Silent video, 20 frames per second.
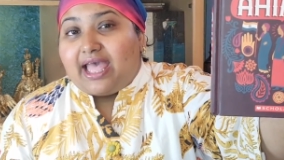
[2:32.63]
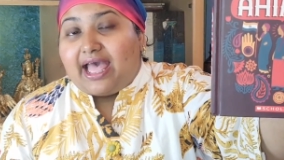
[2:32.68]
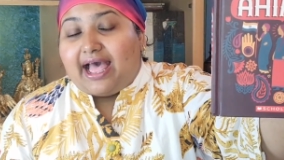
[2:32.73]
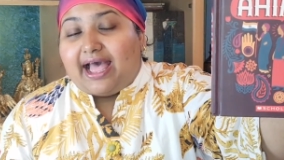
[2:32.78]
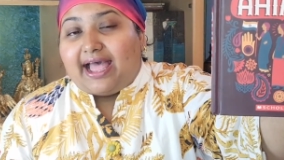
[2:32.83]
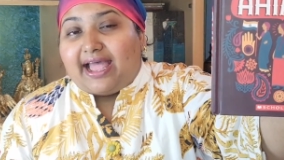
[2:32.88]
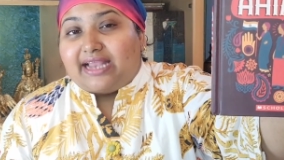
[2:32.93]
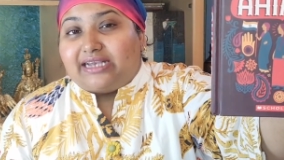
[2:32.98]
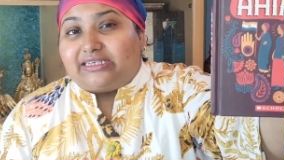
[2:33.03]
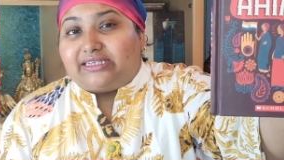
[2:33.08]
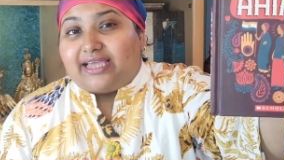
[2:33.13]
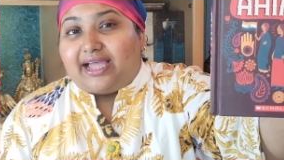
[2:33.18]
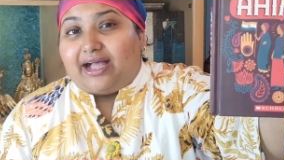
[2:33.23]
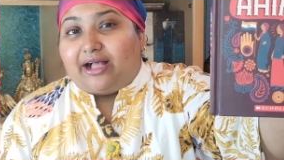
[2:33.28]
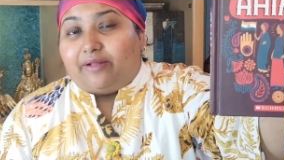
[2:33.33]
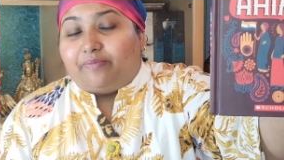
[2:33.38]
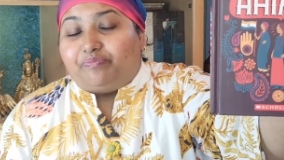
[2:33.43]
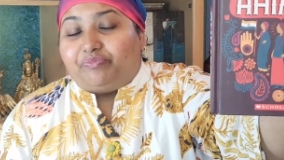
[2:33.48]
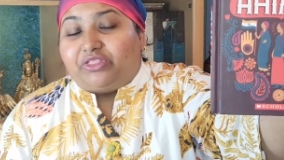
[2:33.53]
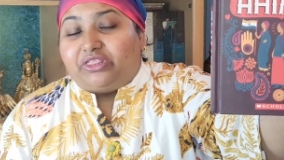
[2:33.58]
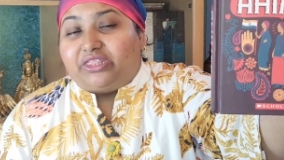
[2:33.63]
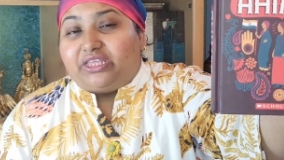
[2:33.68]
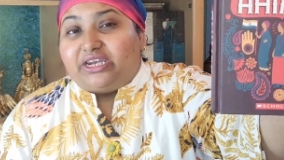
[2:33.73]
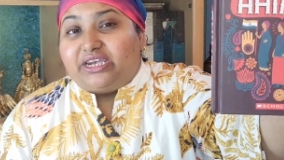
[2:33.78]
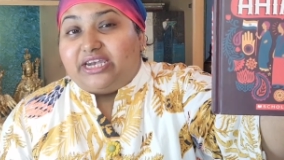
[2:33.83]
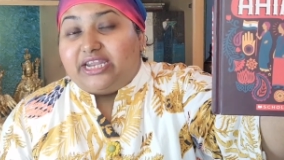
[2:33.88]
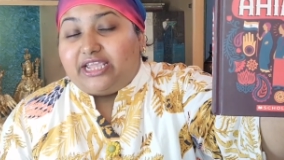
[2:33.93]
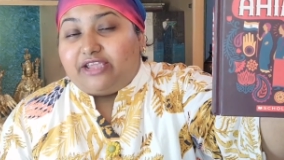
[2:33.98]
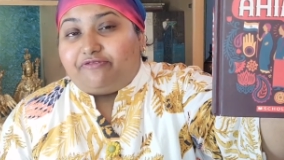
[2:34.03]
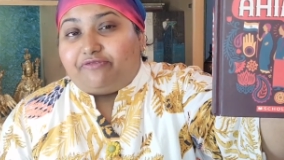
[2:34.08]
and the
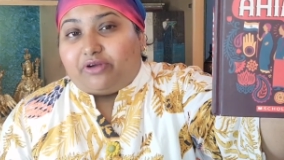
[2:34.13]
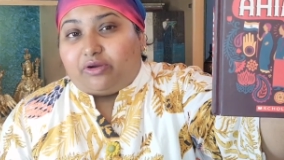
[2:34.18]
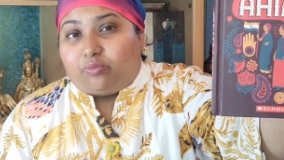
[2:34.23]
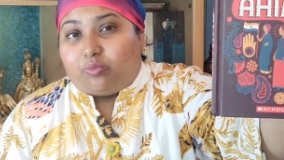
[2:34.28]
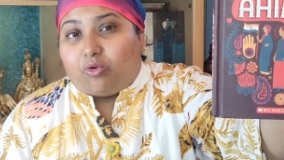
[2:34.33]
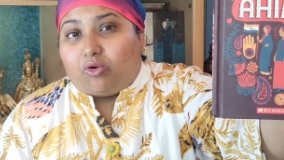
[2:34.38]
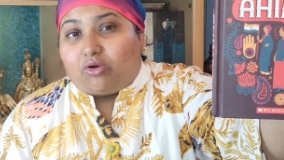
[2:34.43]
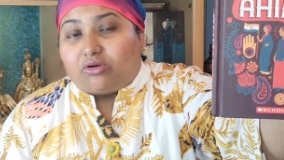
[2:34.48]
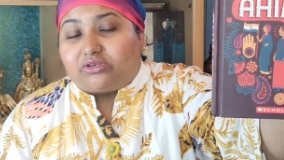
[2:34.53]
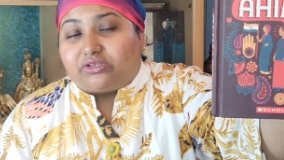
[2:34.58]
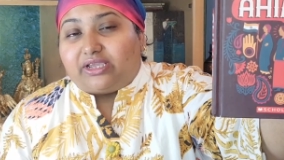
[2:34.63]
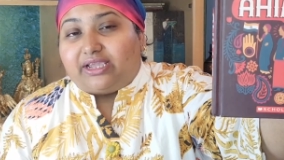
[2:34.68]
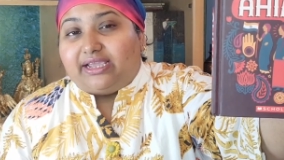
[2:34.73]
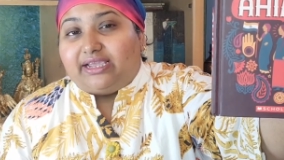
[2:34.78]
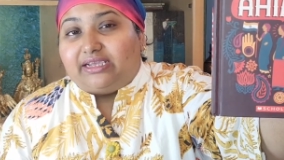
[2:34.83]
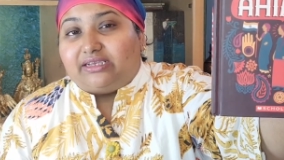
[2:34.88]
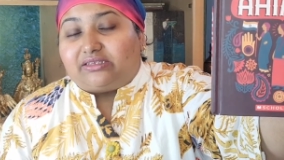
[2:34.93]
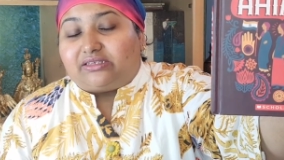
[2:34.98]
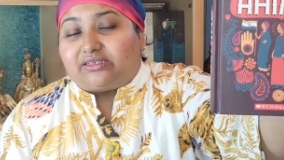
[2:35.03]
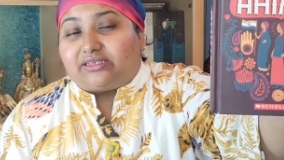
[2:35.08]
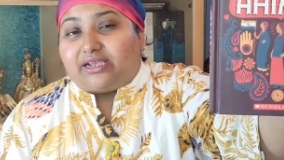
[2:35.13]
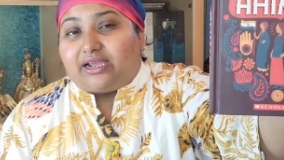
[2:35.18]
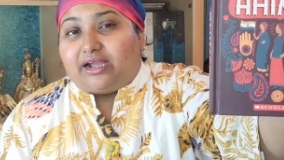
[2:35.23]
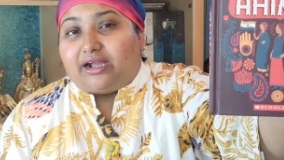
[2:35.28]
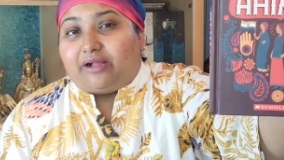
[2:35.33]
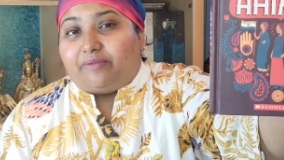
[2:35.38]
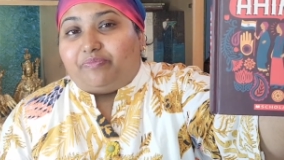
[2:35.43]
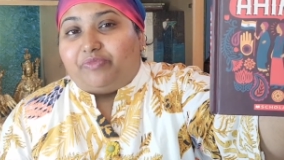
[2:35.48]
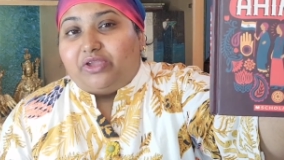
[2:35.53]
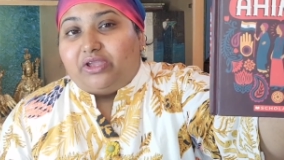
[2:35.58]
Neve Award is
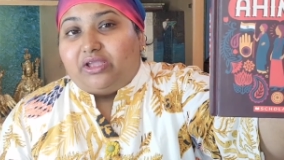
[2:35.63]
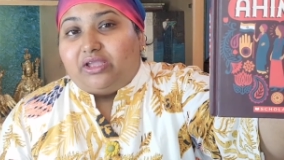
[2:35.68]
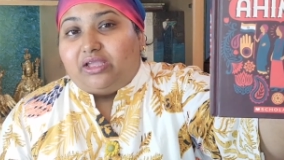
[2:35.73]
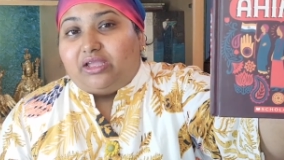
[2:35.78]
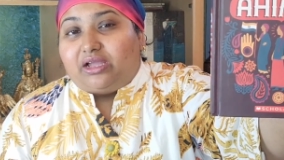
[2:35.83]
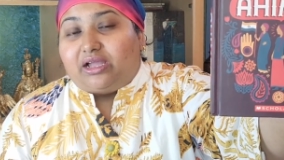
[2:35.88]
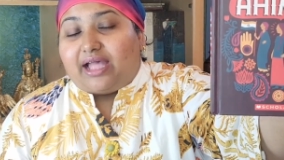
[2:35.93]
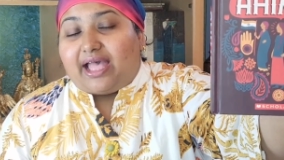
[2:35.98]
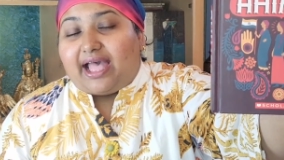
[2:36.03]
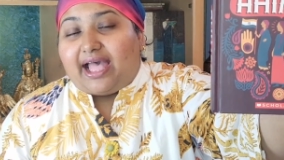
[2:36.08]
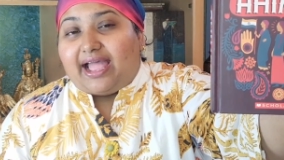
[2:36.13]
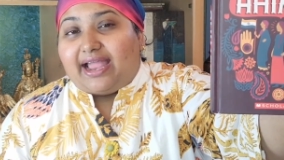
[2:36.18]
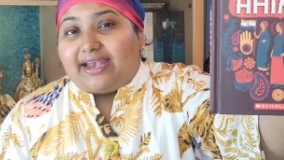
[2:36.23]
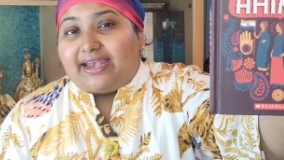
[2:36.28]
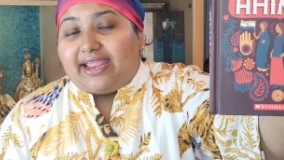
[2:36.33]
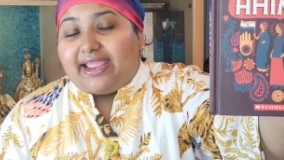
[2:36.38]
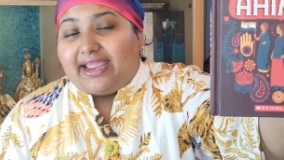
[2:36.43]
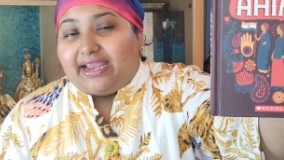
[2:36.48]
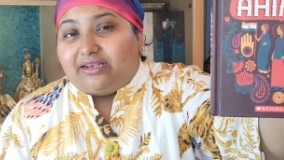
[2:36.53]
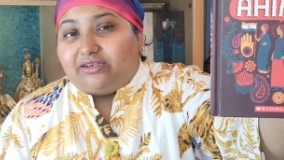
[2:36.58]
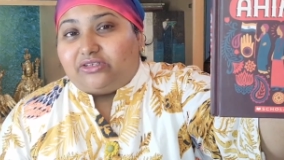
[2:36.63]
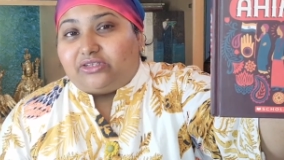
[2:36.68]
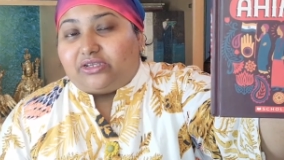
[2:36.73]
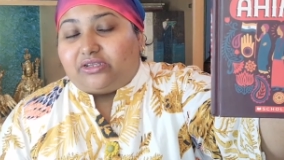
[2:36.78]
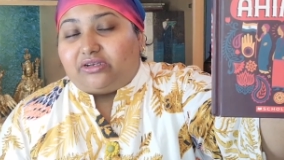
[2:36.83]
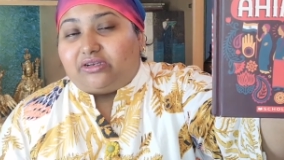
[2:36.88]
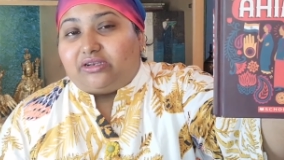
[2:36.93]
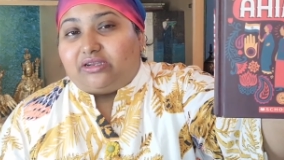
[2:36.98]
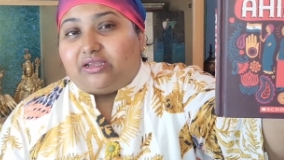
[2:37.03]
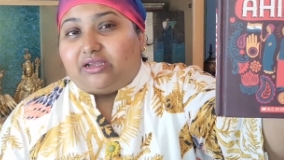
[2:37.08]
an
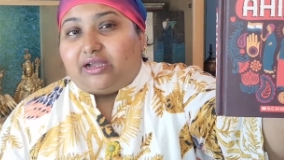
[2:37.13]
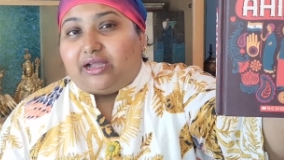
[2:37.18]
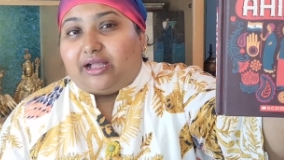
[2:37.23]
Indian